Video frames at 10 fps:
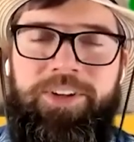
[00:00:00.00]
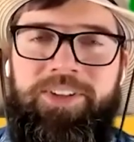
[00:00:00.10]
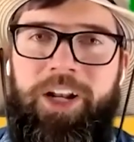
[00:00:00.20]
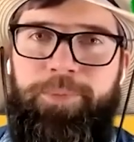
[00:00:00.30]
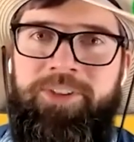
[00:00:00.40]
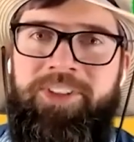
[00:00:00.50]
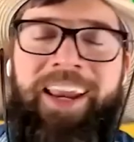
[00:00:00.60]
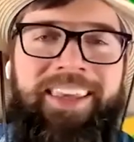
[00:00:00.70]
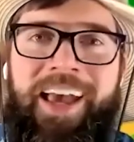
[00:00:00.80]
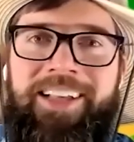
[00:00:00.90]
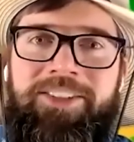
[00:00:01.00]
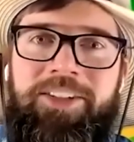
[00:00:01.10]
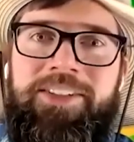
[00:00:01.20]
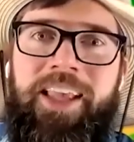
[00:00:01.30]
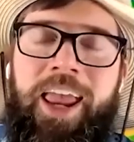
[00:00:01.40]
We set up our
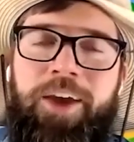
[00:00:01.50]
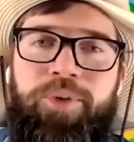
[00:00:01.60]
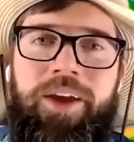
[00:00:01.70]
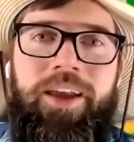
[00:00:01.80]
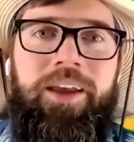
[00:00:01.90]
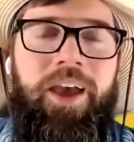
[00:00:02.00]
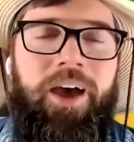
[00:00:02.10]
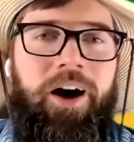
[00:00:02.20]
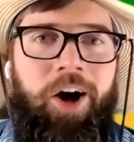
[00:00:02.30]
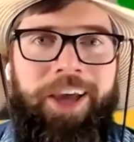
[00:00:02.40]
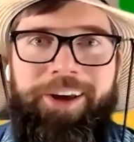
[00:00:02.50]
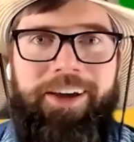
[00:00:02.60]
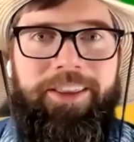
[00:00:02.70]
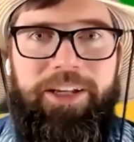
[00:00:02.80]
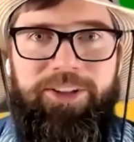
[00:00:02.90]
sandcastles, and we hung out
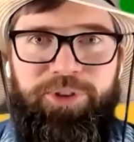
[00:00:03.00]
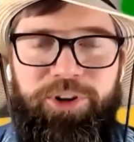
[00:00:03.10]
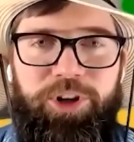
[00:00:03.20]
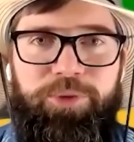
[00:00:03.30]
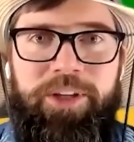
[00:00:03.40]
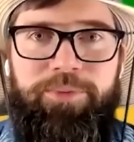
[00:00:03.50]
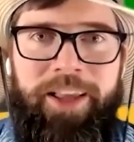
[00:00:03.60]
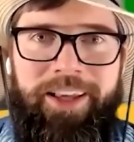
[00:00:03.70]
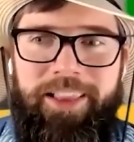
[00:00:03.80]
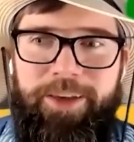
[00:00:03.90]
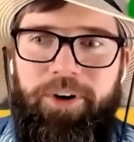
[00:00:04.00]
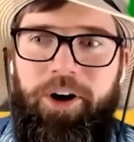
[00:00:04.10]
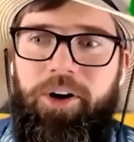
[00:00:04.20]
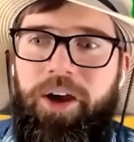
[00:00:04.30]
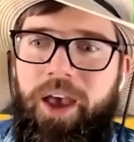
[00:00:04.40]
on the beach for a little bit playing
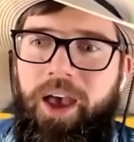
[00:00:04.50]
Limbo.